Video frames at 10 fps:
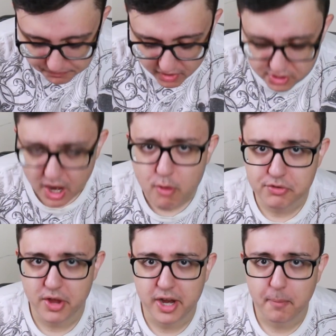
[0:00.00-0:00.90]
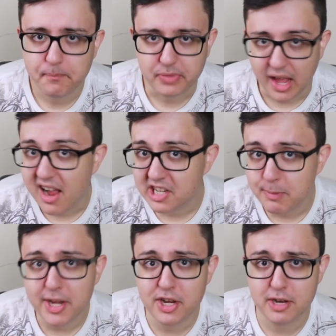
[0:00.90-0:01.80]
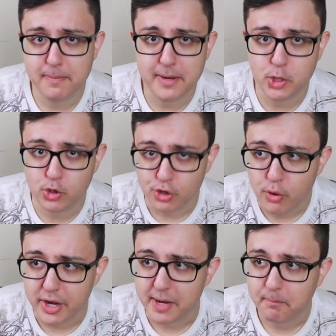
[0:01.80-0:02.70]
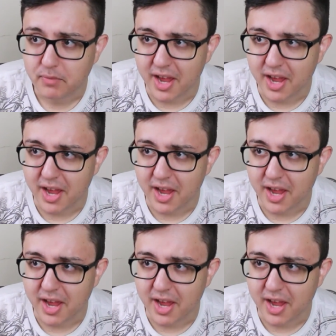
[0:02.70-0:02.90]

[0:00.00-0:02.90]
Because it was like, I expected it to be chewy.